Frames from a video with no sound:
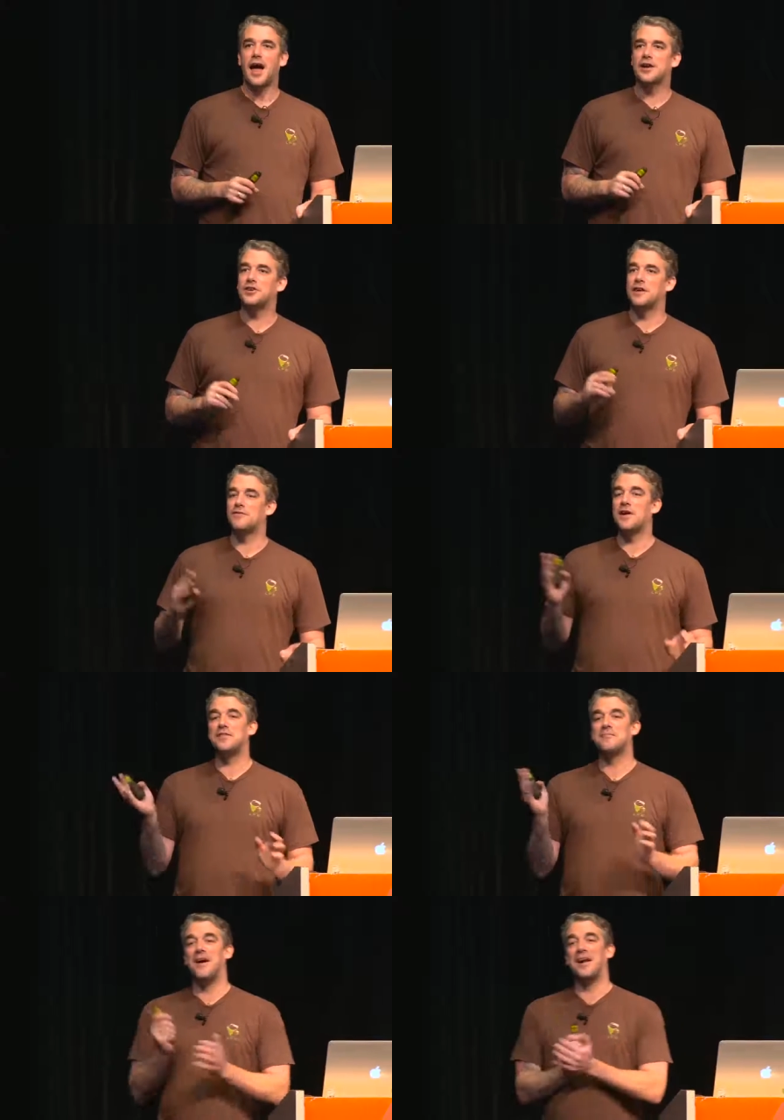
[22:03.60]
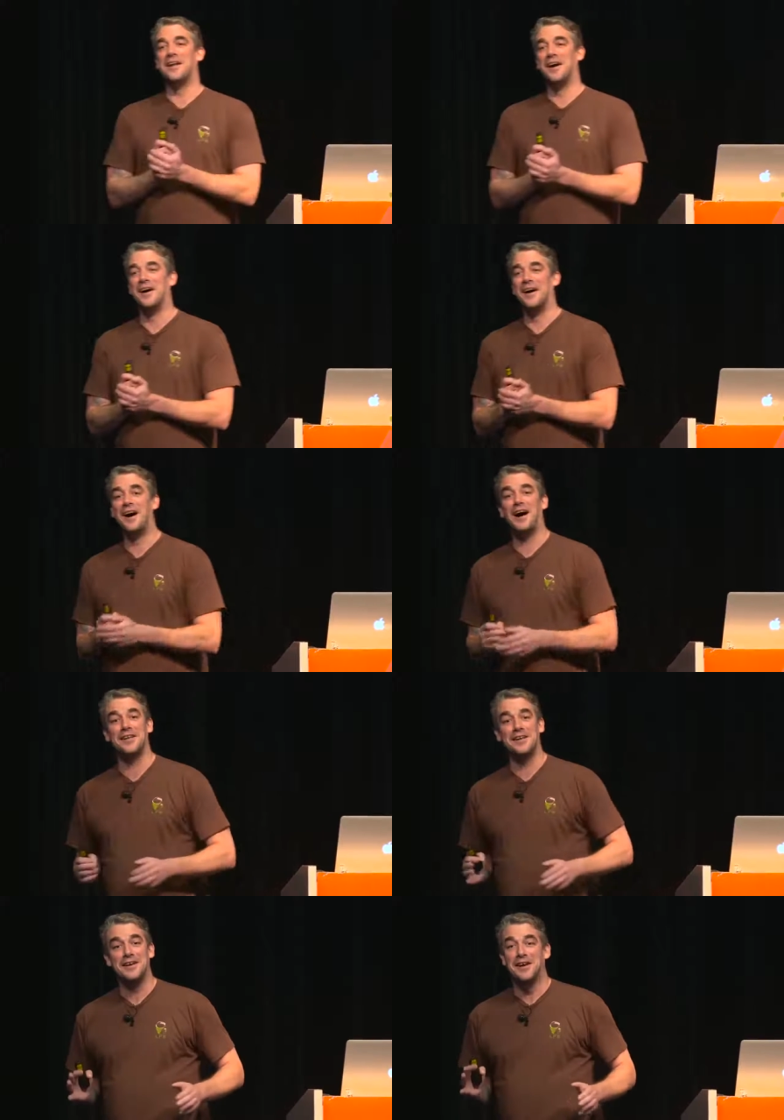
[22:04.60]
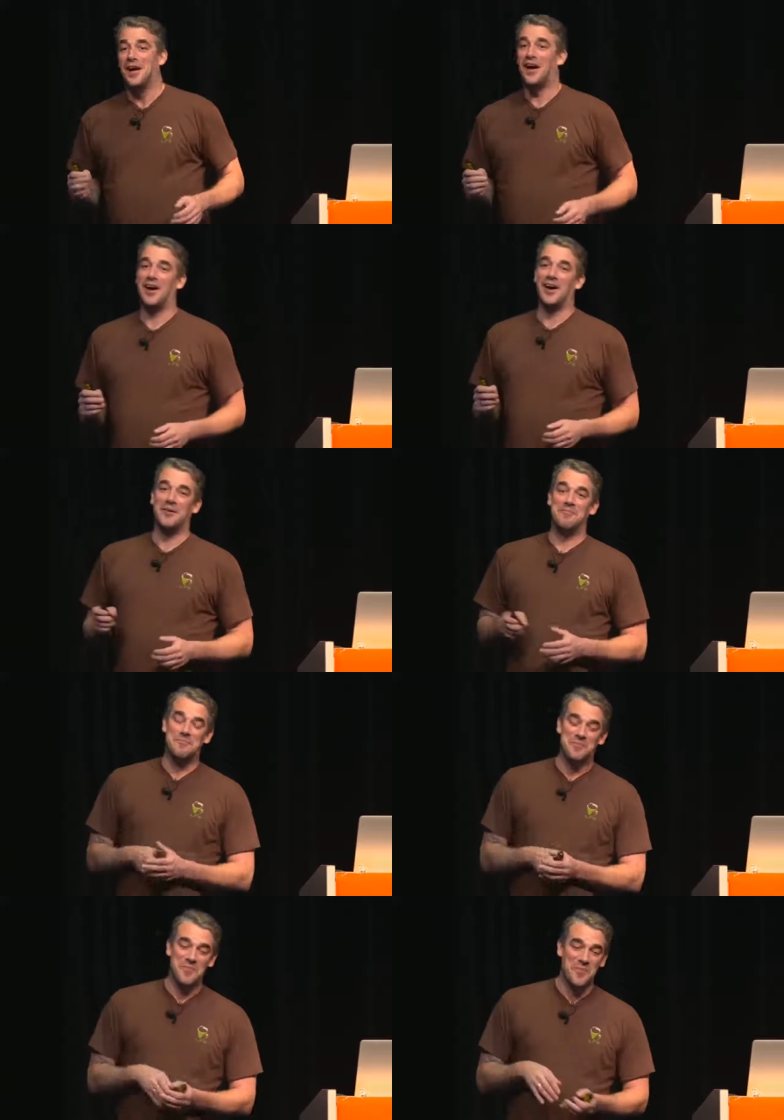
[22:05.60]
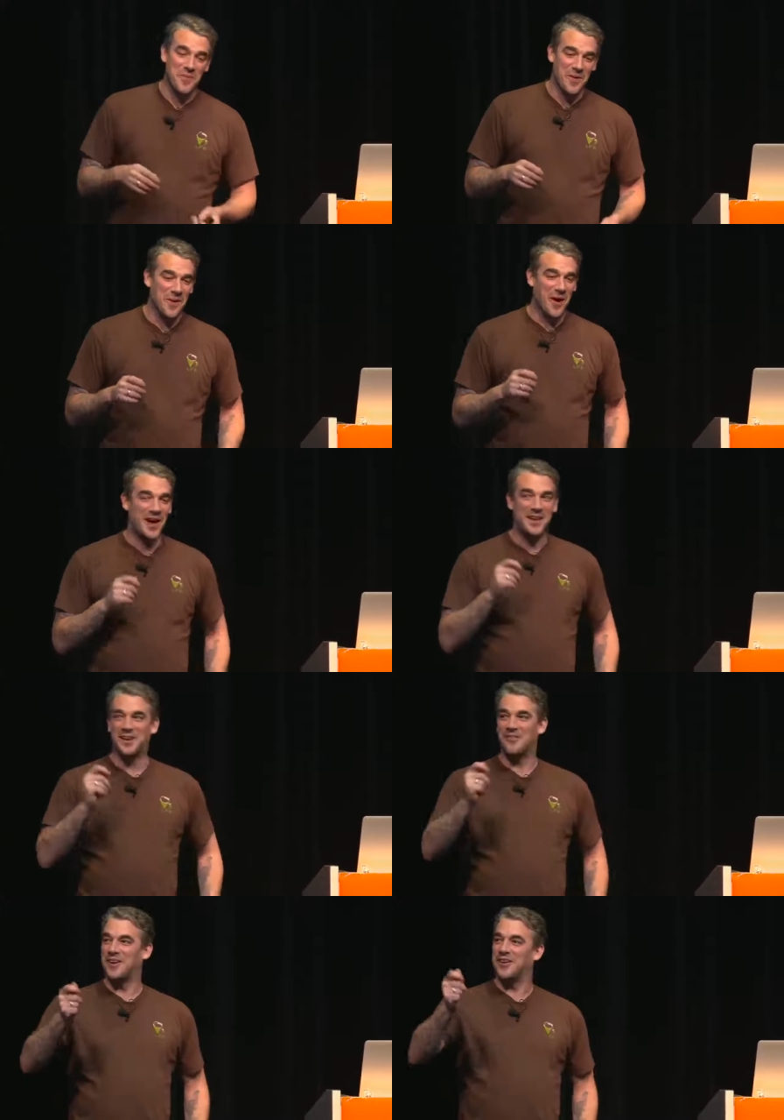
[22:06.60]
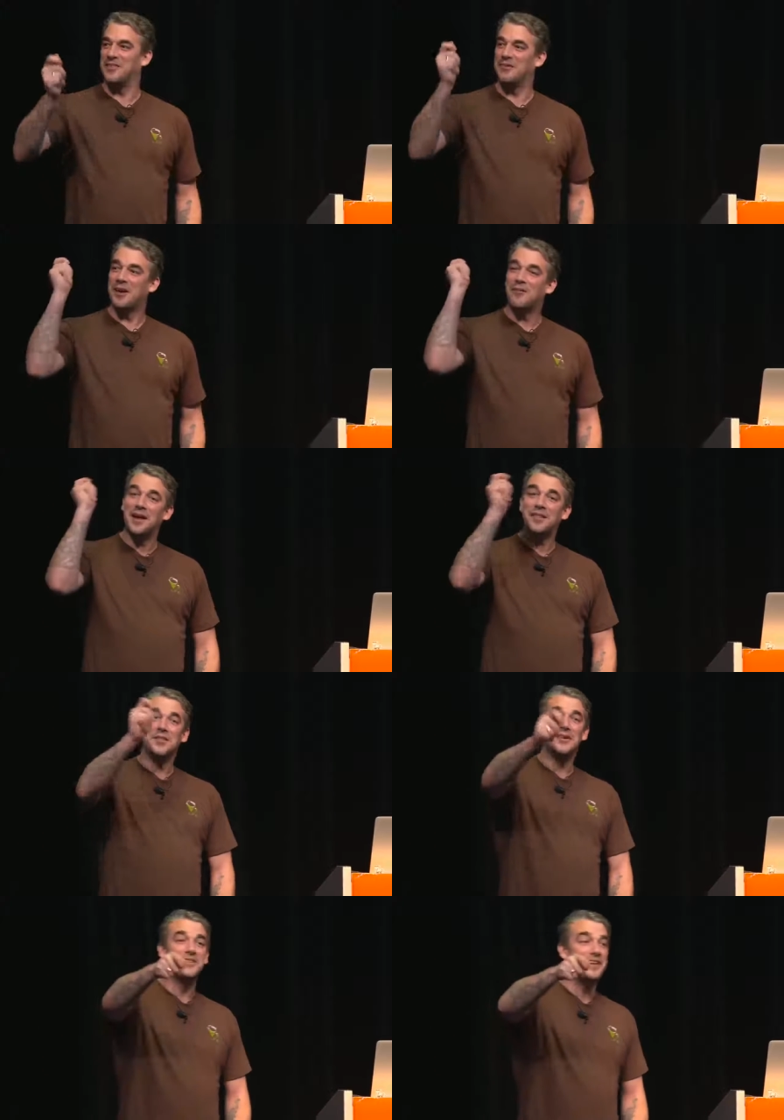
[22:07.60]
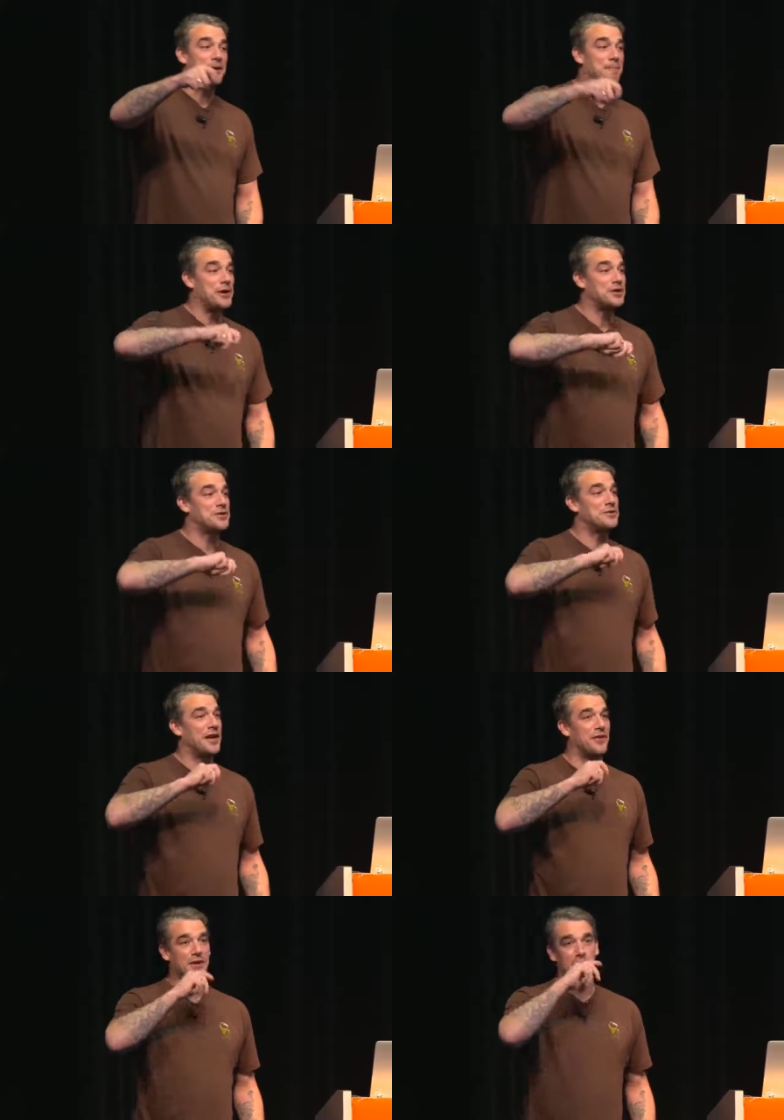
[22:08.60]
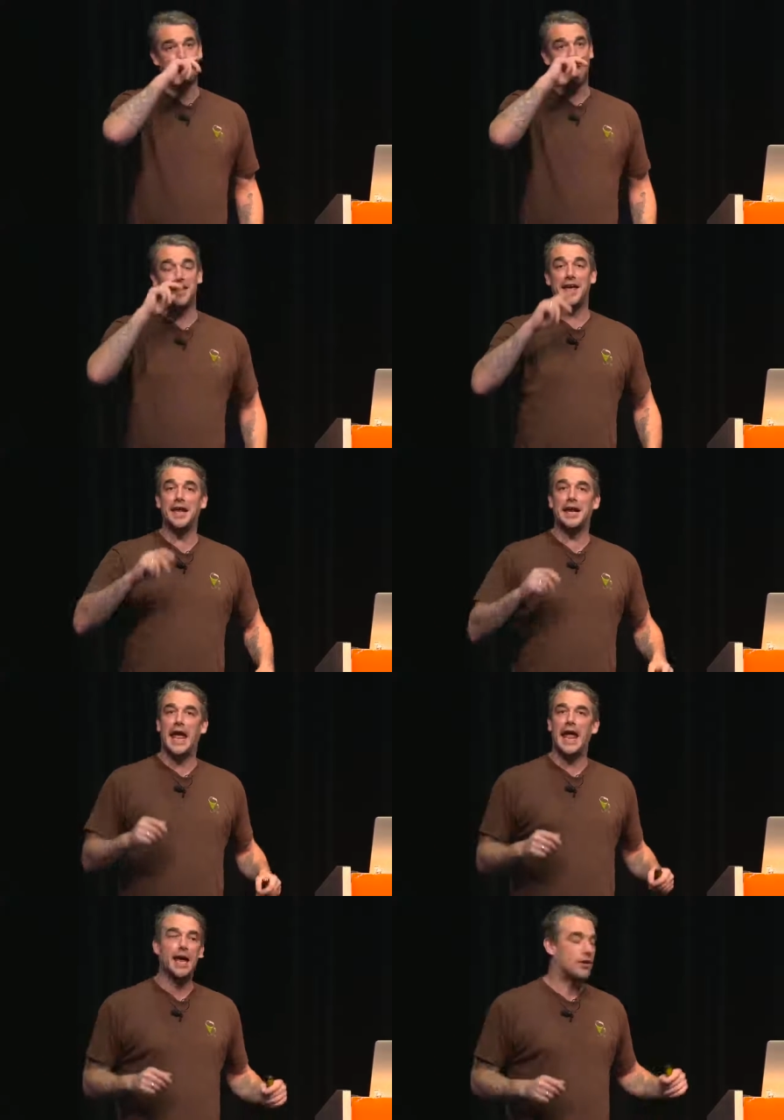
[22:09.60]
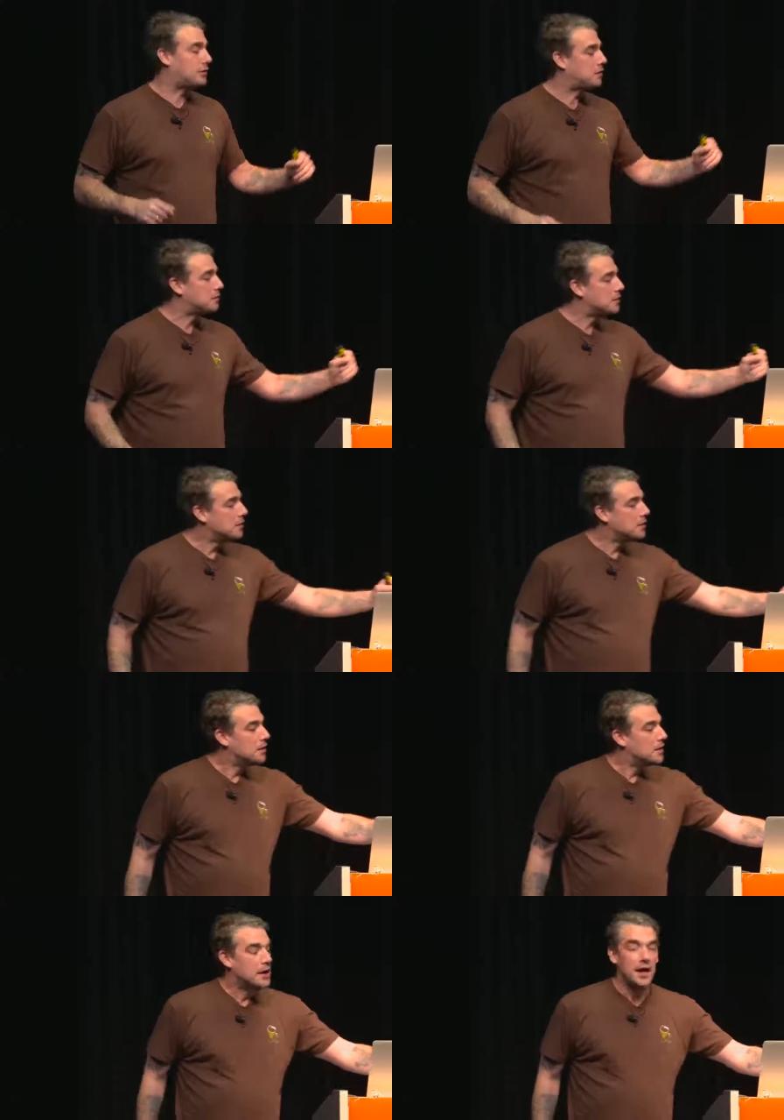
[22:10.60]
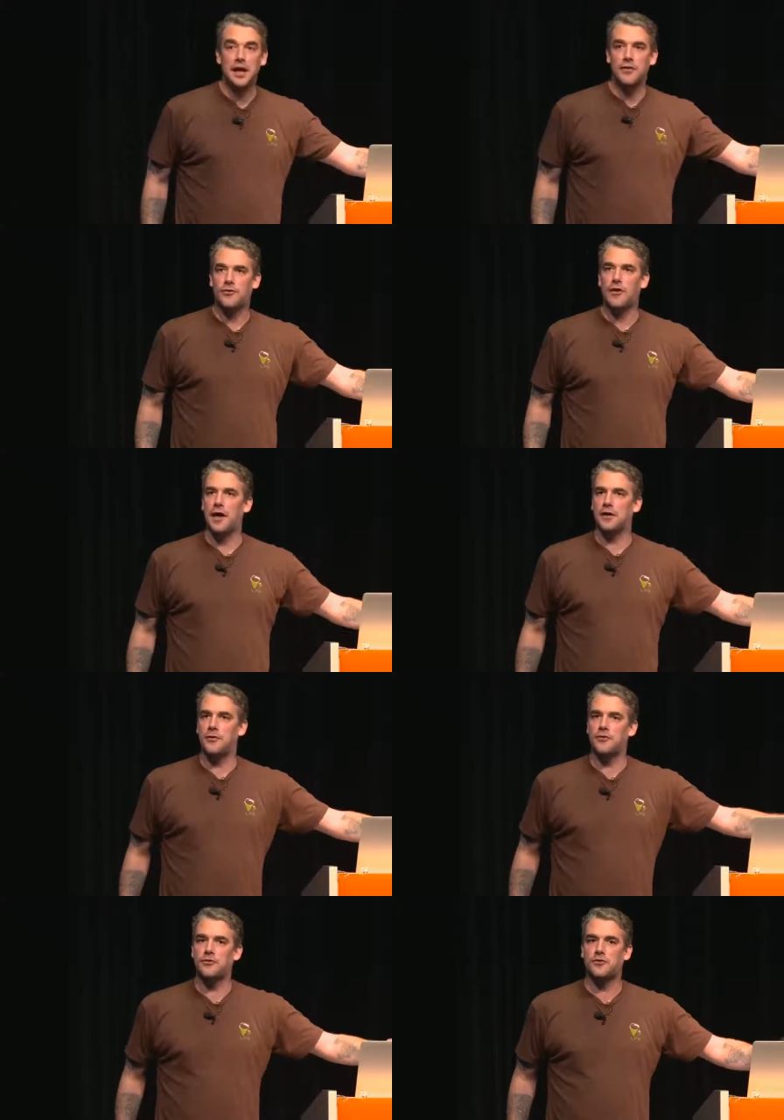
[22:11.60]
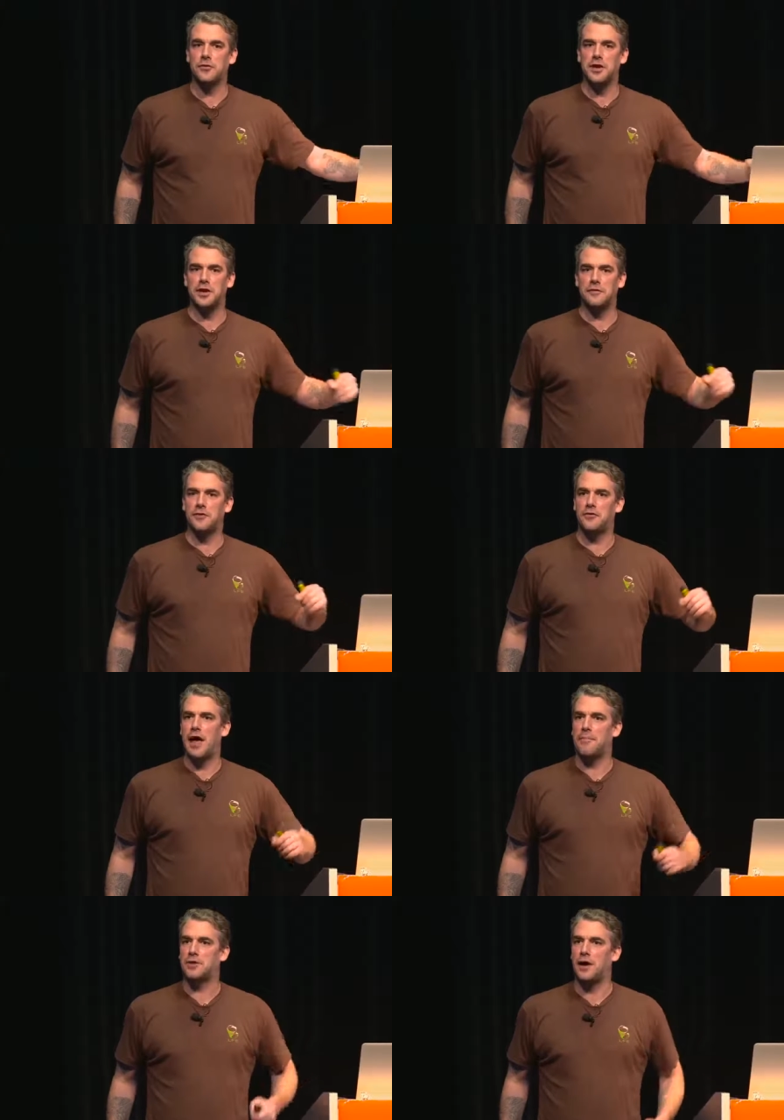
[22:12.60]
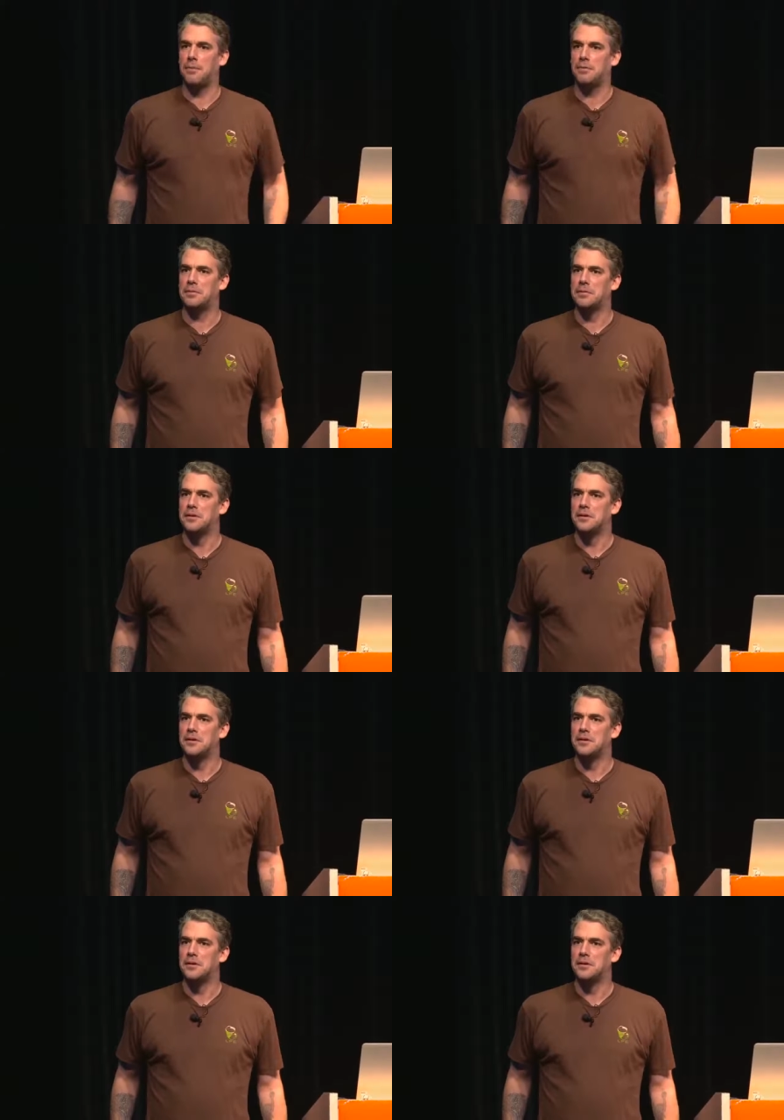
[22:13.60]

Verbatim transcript: Actually, a friend of mine, uh, Hadi, uh, Hadi Hariri, when I went and looked, he had a picture the other day. Apparently, he had an ant inside of his screen of his laptop.